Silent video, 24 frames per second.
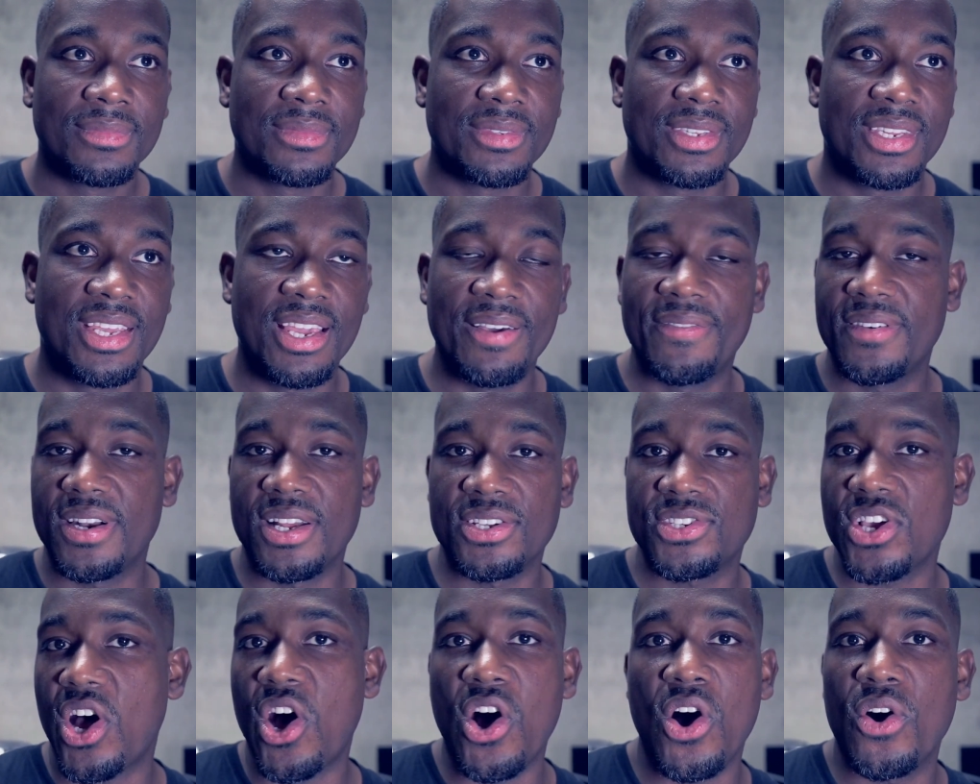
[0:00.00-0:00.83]
giving
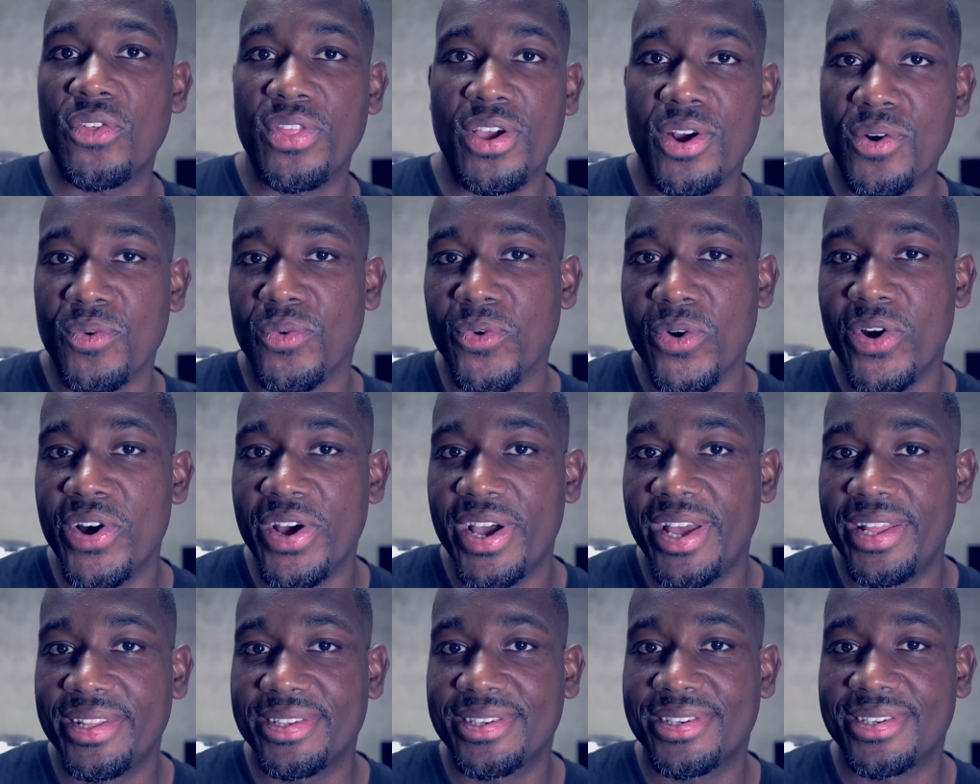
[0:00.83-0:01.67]
us all their
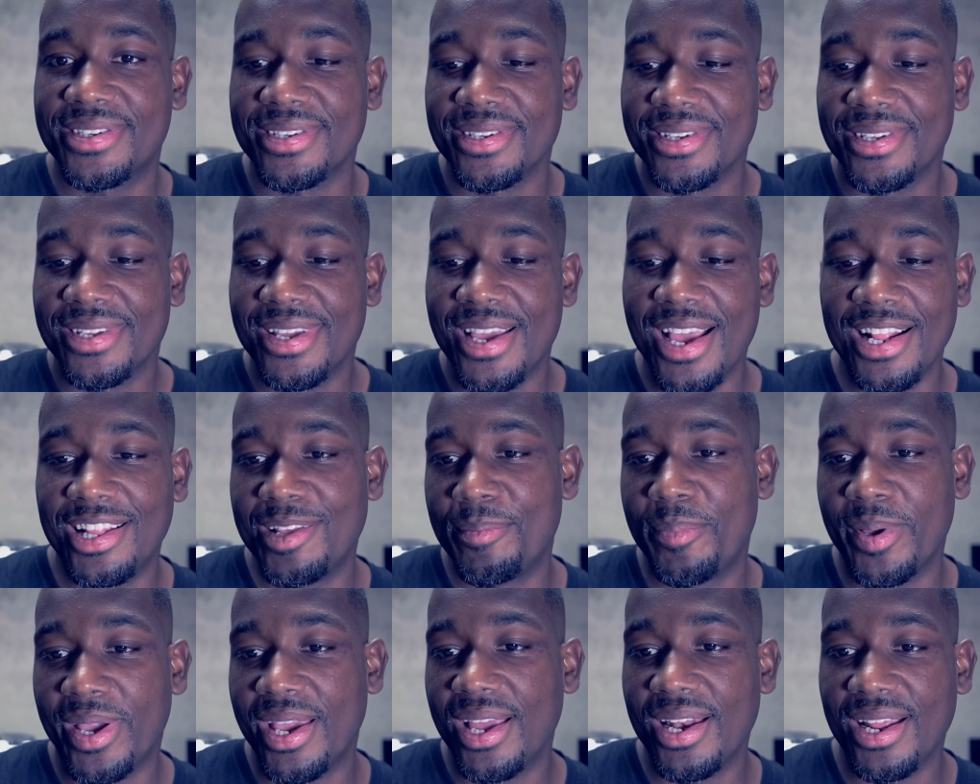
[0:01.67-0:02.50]
runs at the
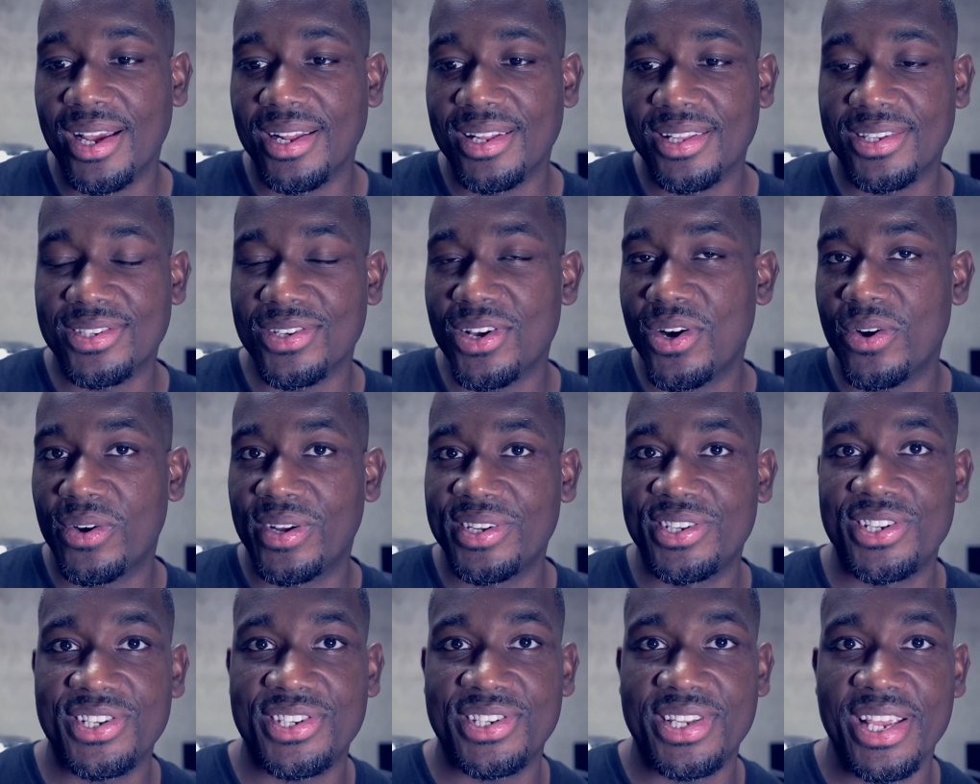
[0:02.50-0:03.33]
beginning of the song or
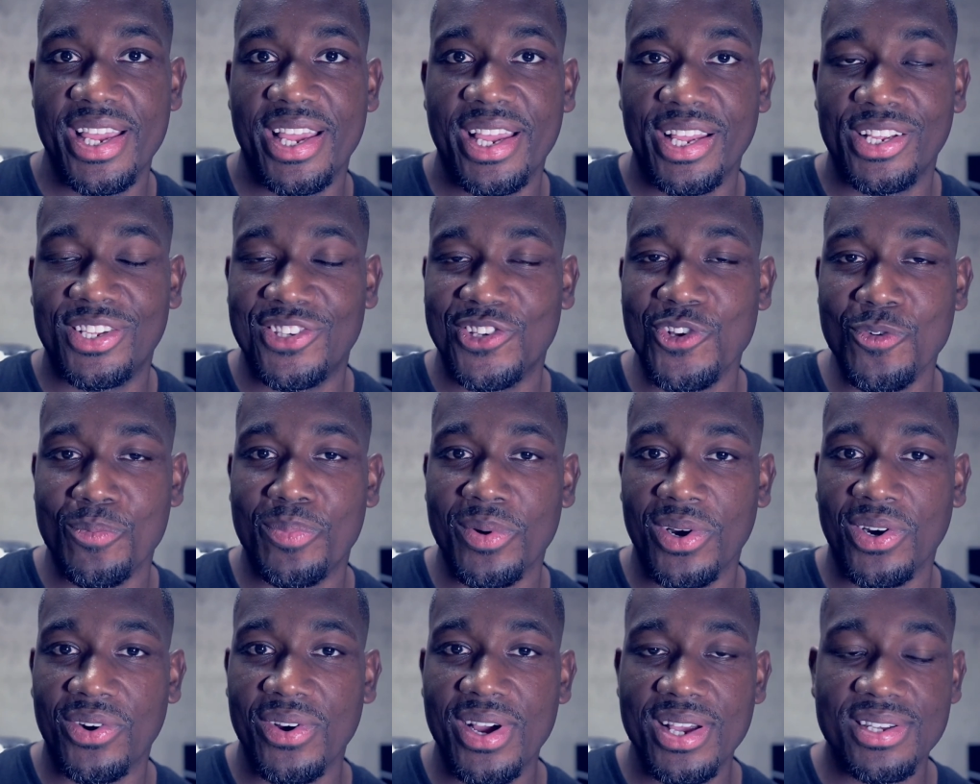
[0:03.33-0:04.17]
just singing
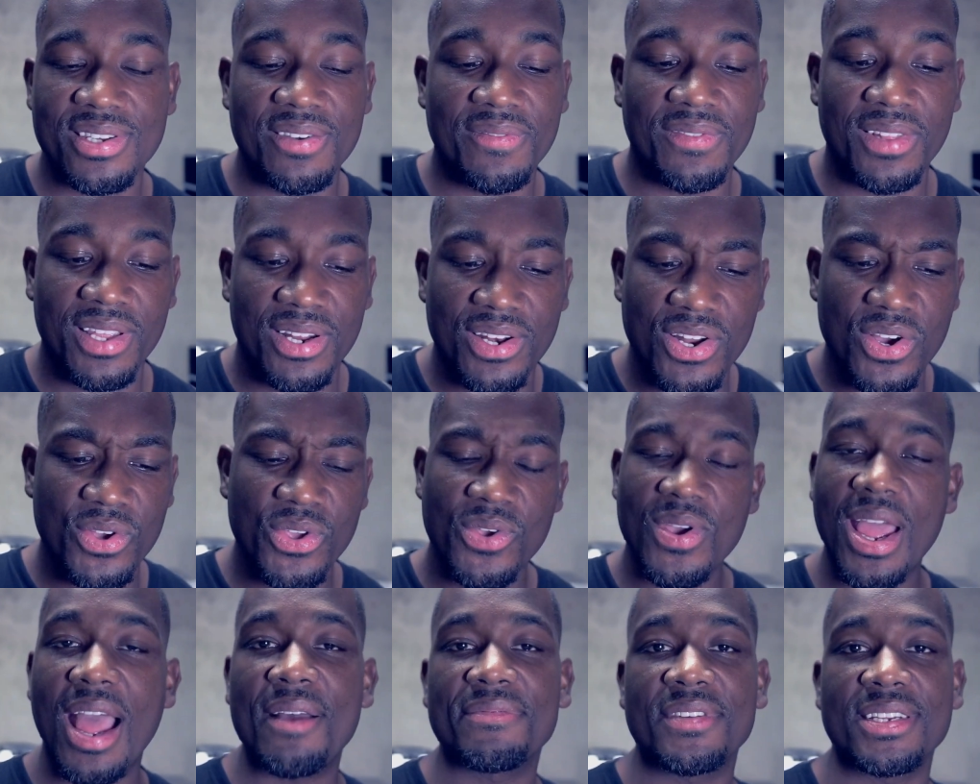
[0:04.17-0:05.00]
super aggressively. No,
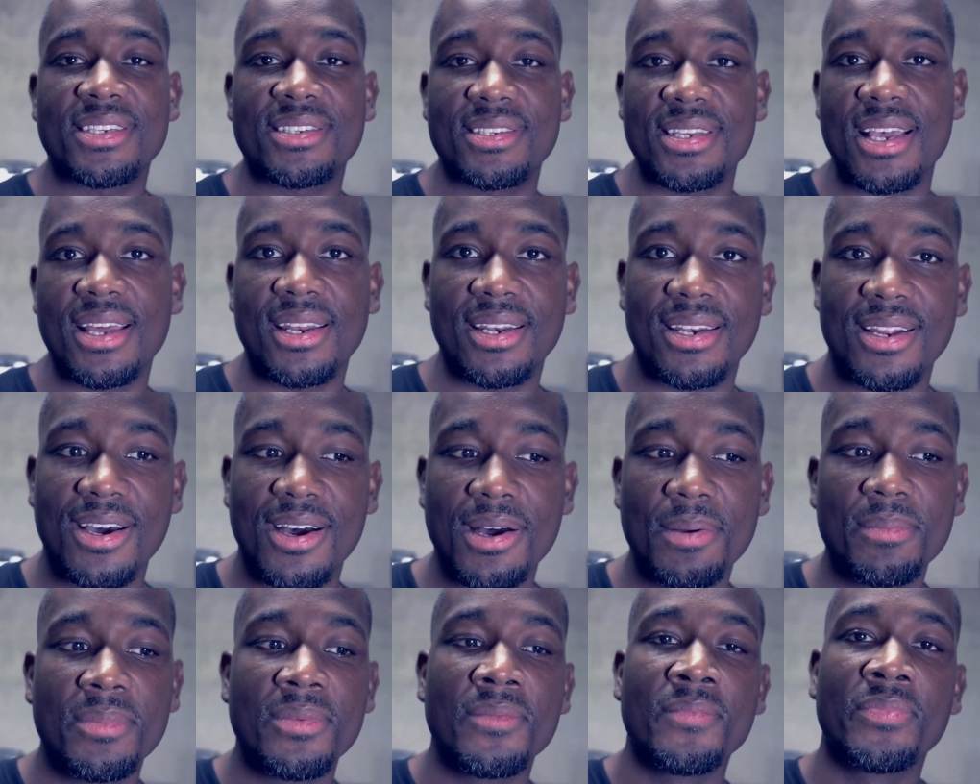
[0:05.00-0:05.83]
you have to set it
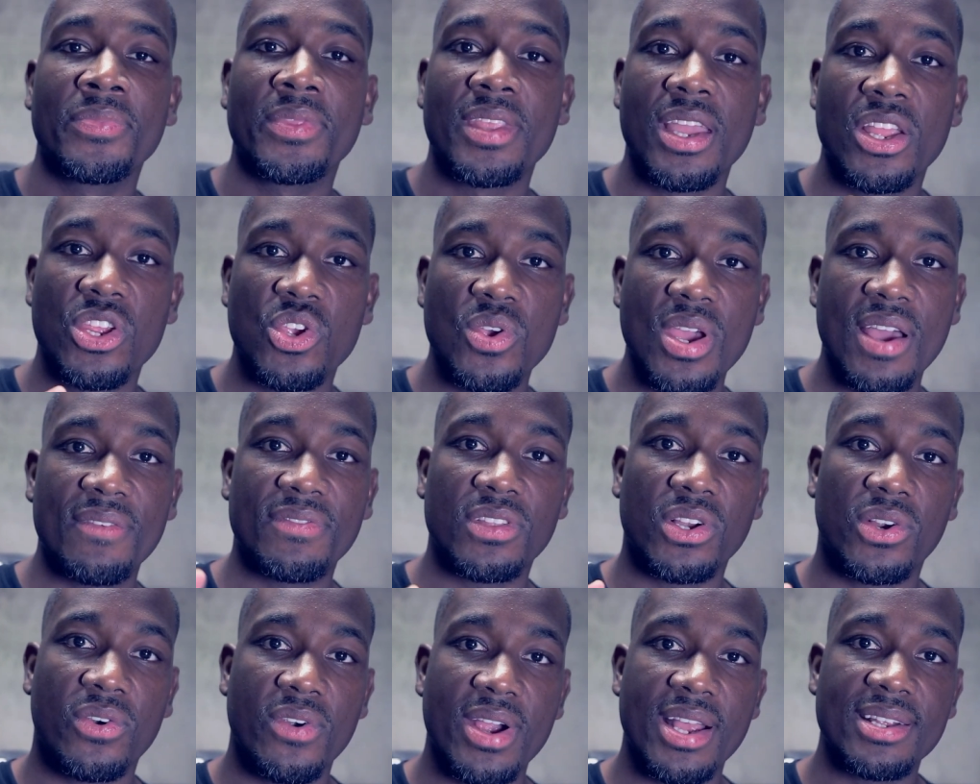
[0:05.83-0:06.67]
up and you have
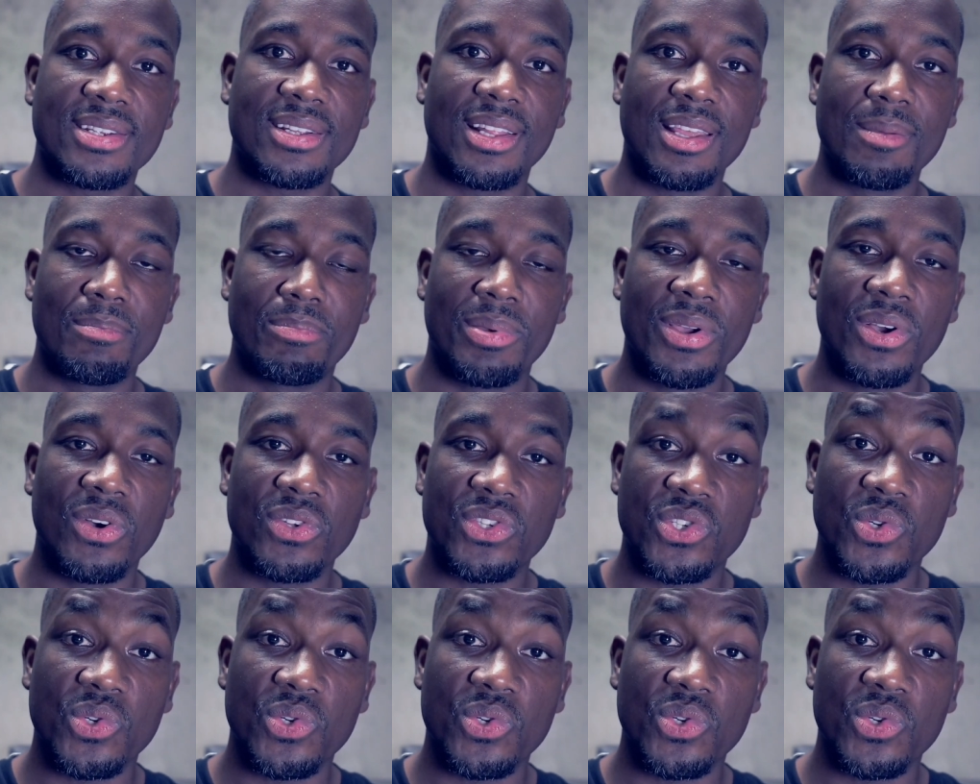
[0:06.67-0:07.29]
to gradually build